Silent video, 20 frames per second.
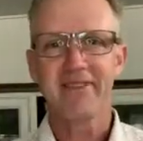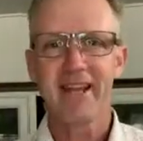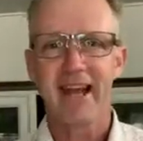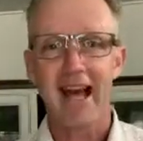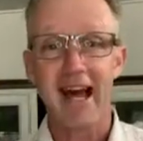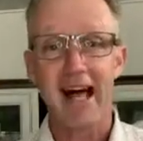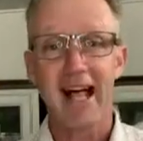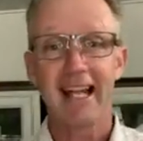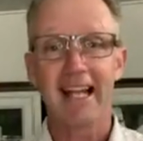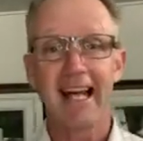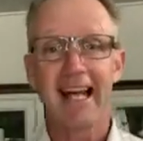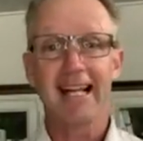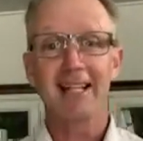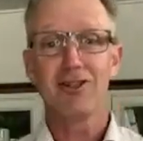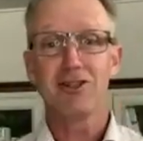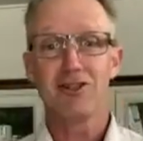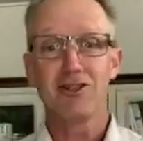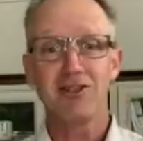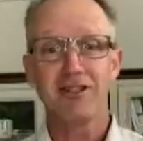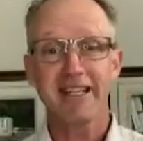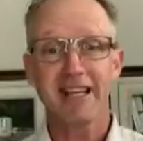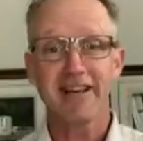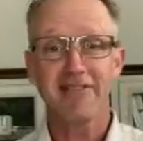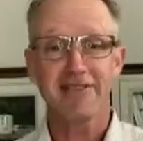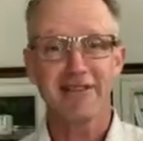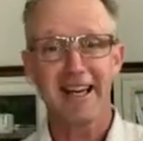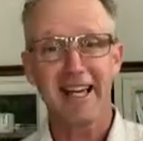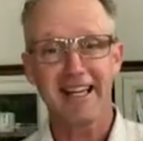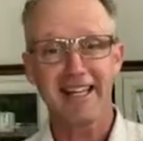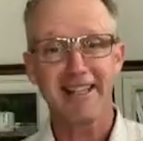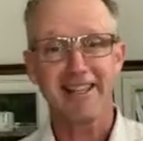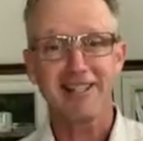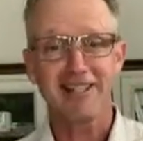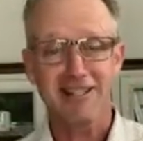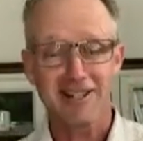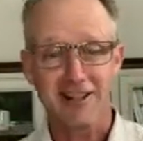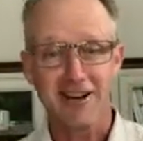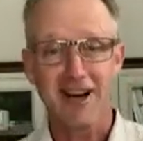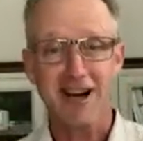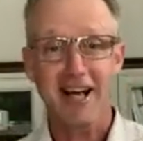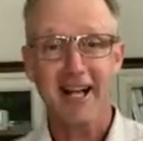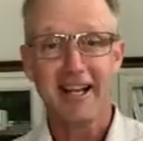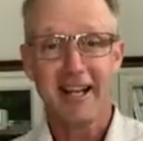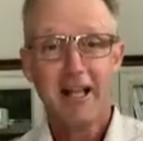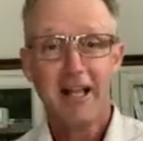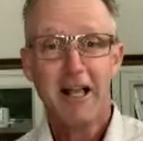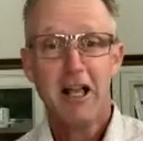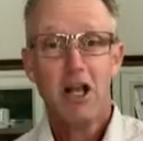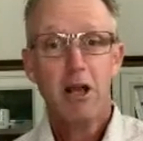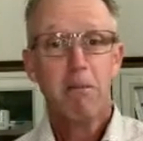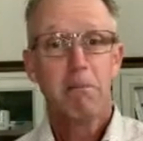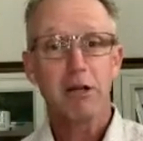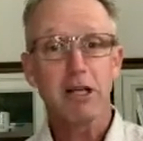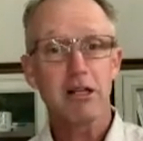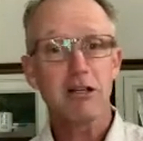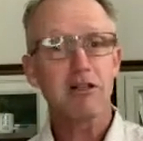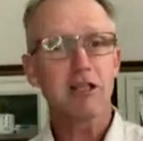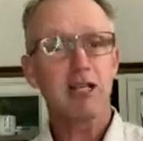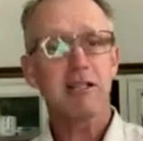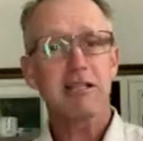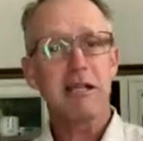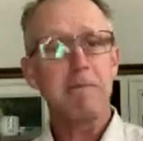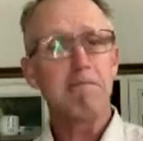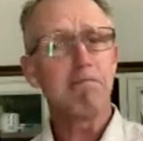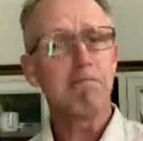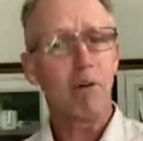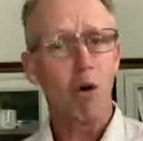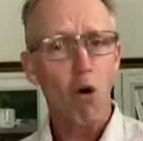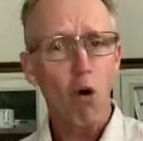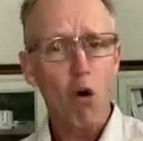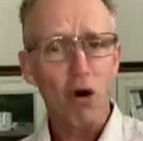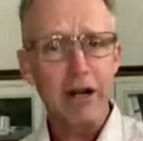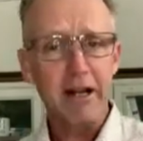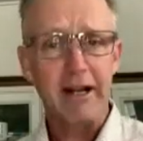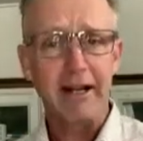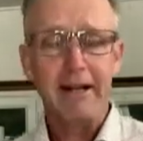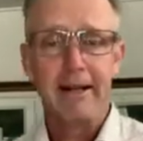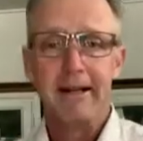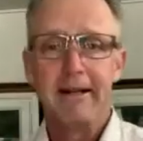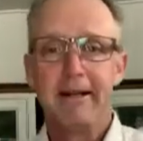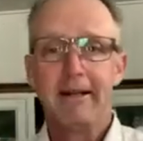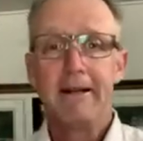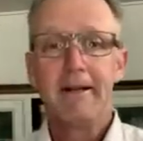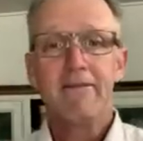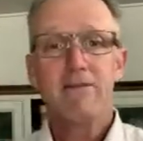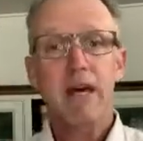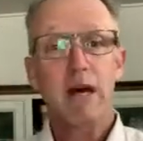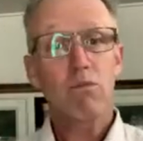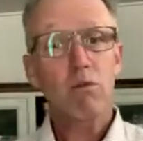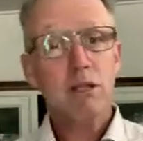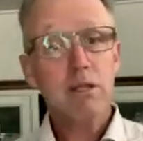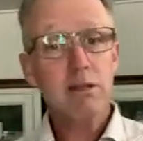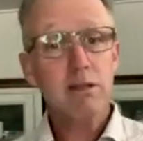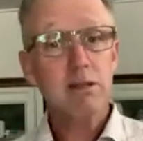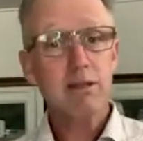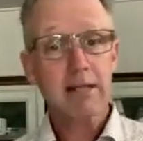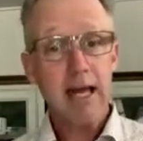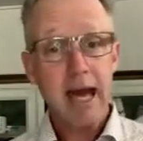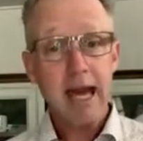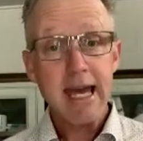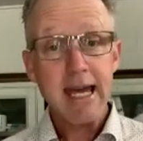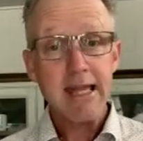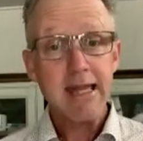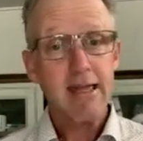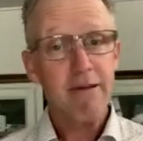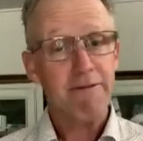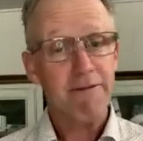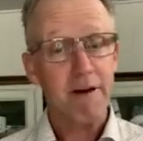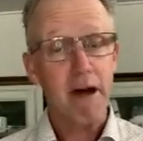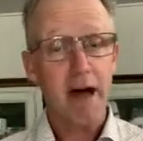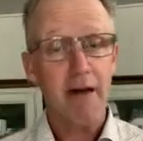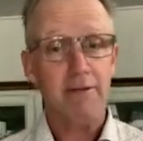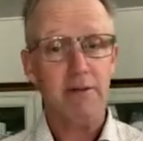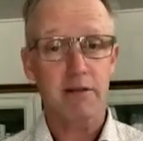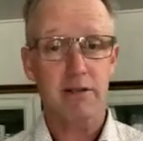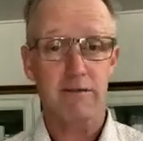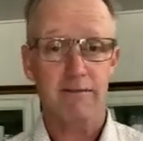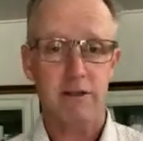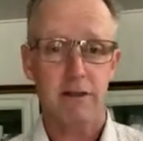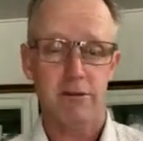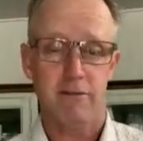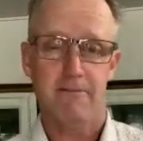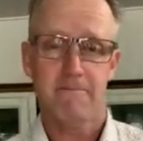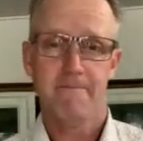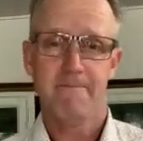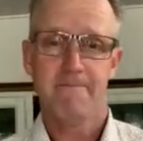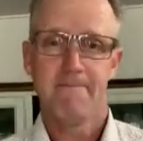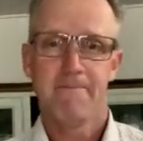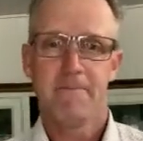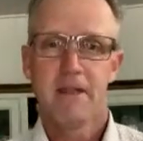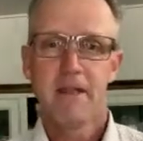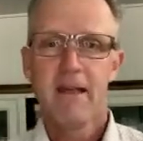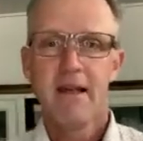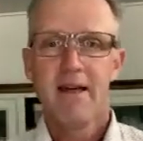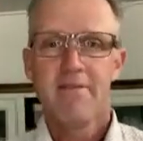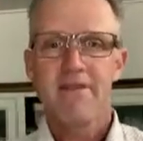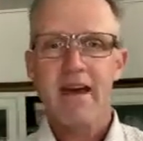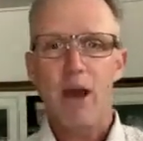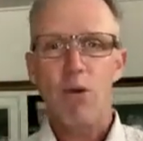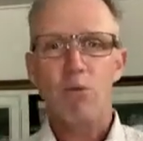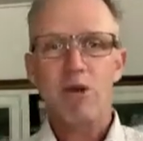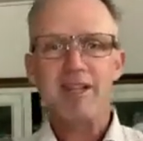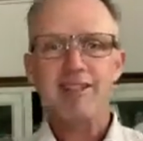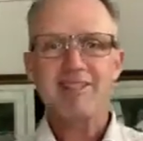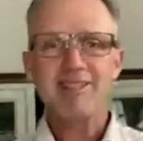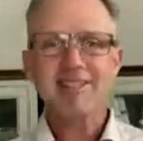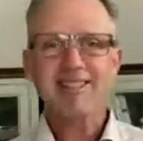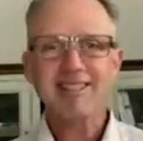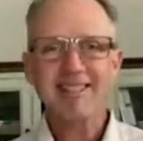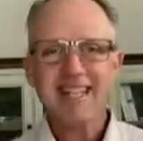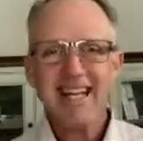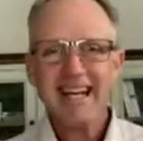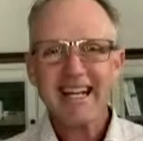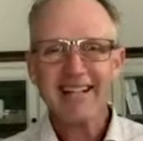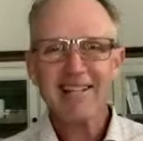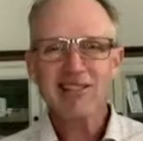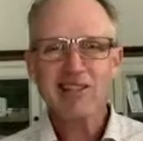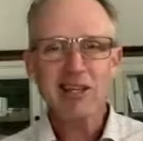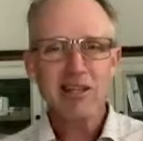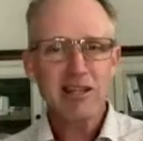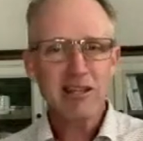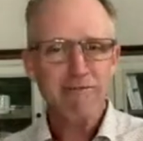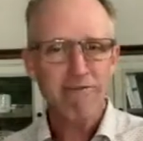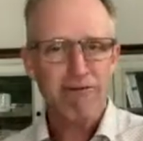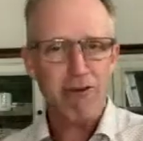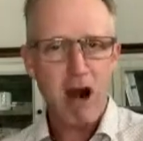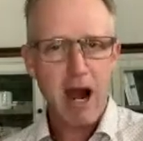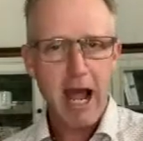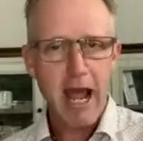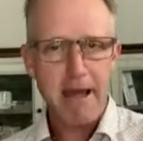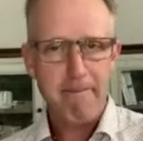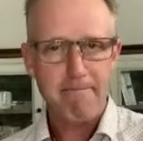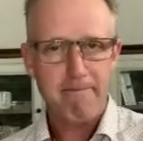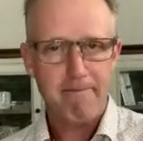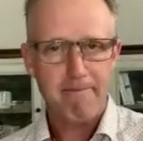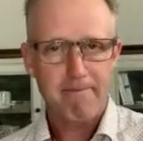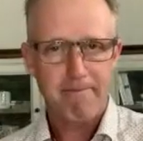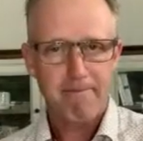Hallelujah. Thank you, God. Because it's important that we stay in the Father's view, that we stick to the frame,